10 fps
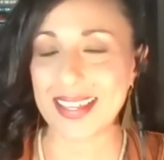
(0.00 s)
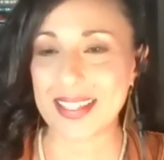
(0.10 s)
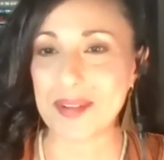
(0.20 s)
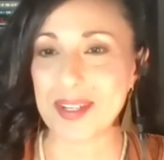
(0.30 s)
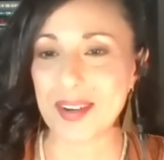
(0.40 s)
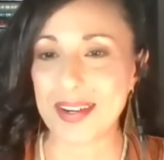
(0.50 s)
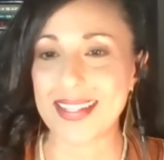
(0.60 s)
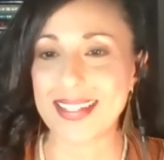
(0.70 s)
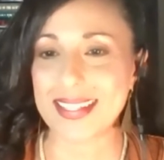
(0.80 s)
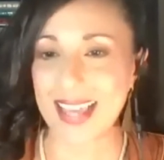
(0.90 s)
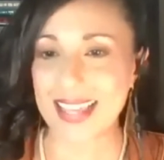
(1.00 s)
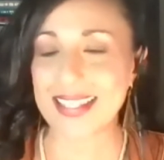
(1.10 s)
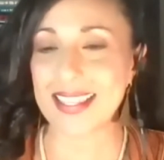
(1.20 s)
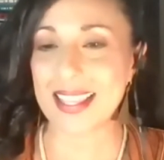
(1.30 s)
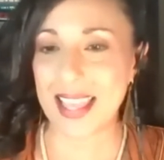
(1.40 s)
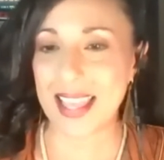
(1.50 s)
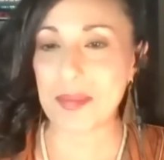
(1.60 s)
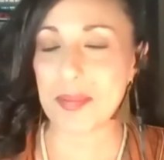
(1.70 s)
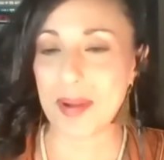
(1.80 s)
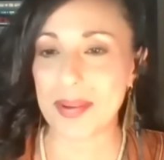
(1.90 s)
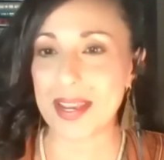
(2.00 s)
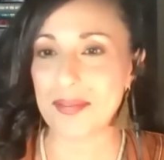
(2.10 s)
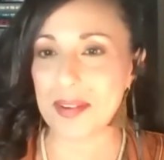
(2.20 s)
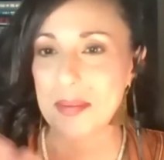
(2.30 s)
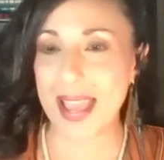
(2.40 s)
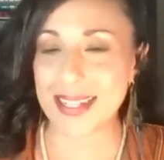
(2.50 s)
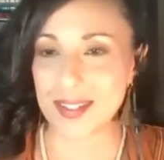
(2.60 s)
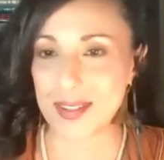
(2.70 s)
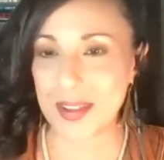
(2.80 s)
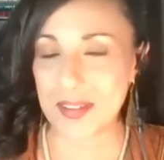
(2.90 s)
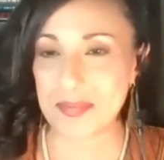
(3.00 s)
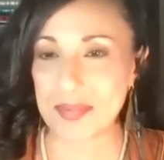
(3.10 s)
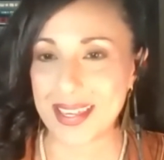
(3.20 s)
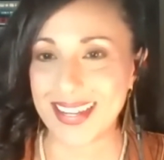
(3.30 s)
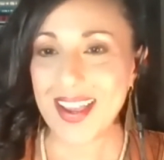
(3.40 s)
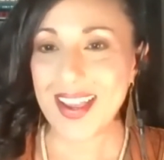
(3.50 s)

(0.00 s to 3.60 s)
Because I'm sure in the science in the lab, you probably never imagined yourself being